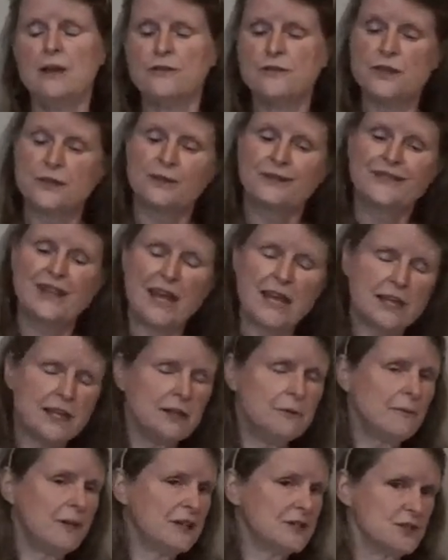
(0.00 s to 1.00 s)
The take
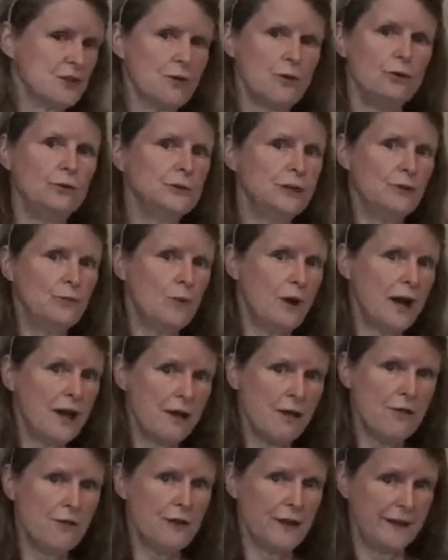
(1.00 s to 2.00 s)
and makes are only
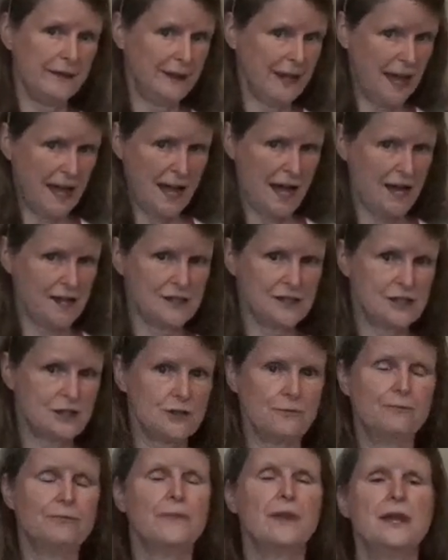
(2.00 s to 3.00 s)
while they
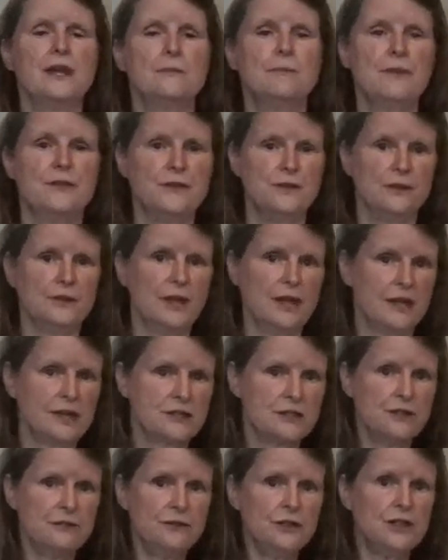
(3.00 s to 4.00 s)
last, but the
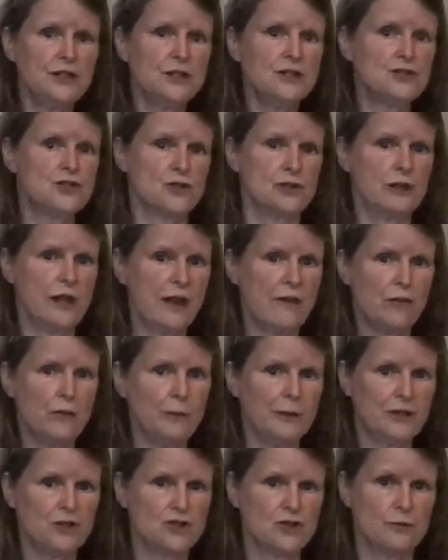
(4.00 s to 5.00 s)
activities,
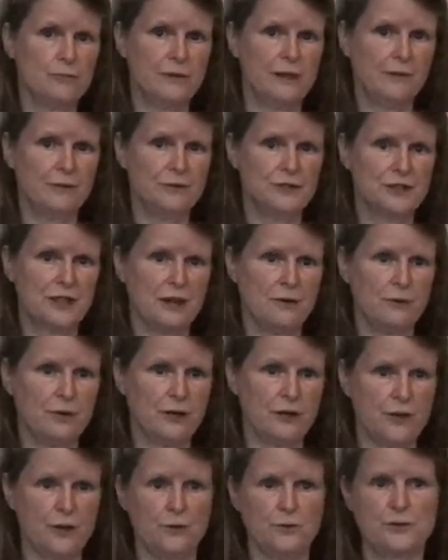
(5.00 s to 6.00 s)
everybody should be able to get one
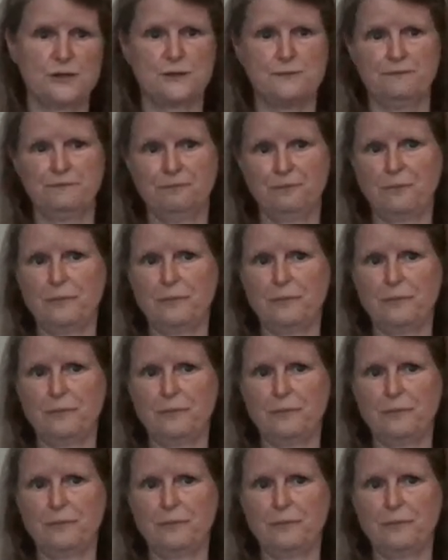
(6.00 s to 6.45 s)
of those.